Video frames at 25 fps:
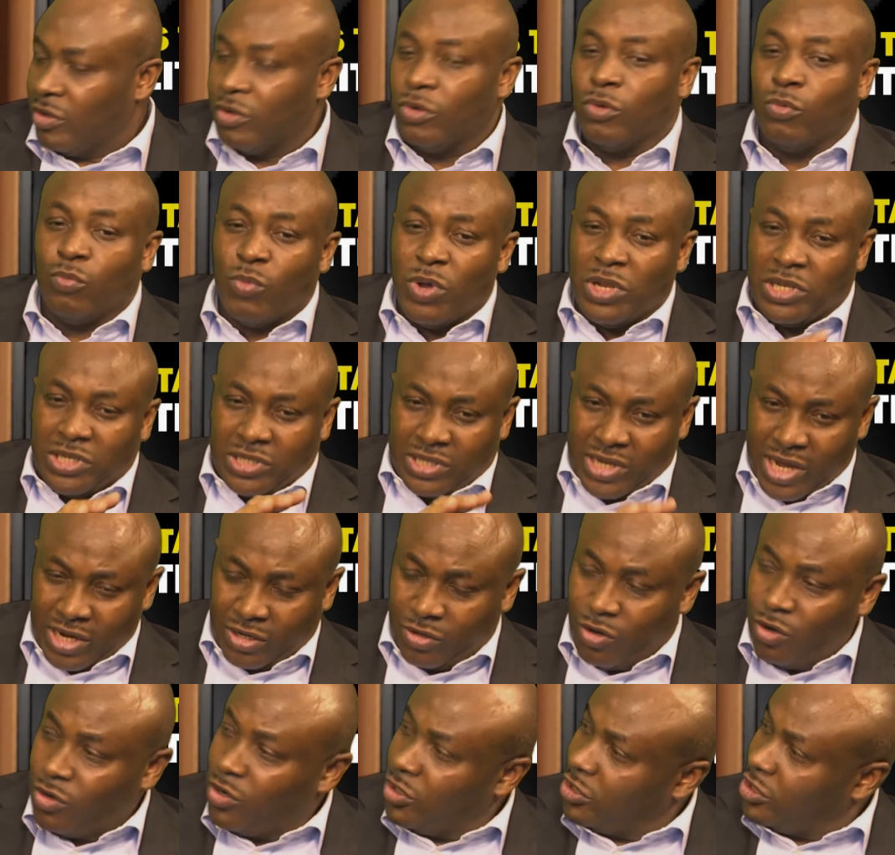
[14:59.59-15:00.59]
With
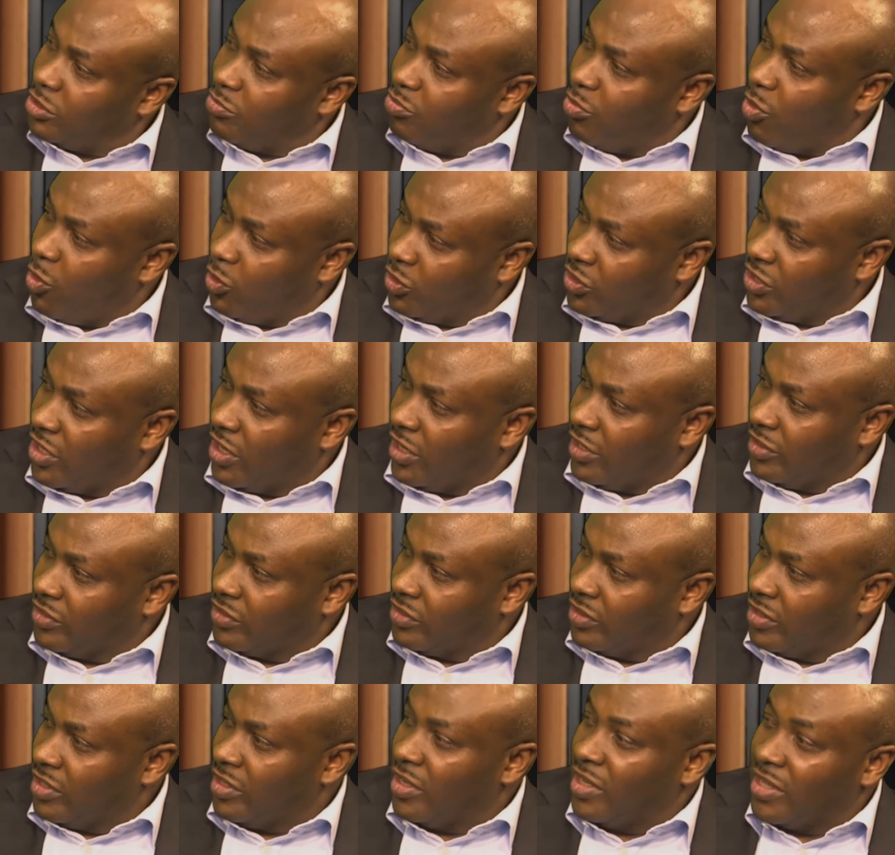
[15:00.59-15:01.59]
technology portals,
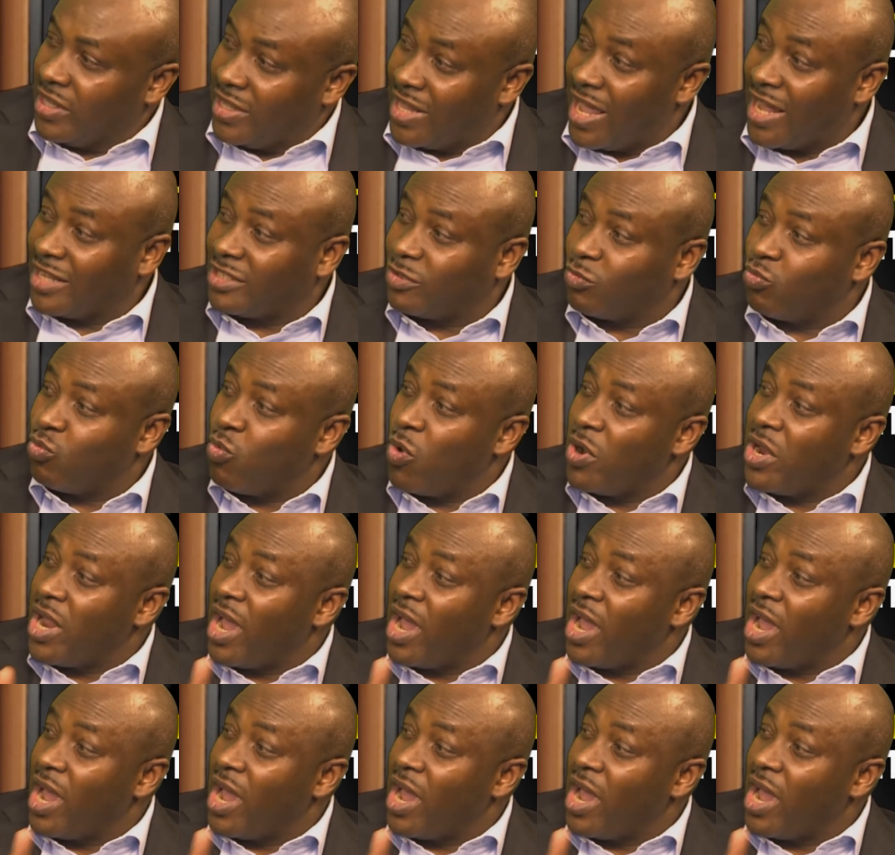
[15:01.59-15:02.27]
that's one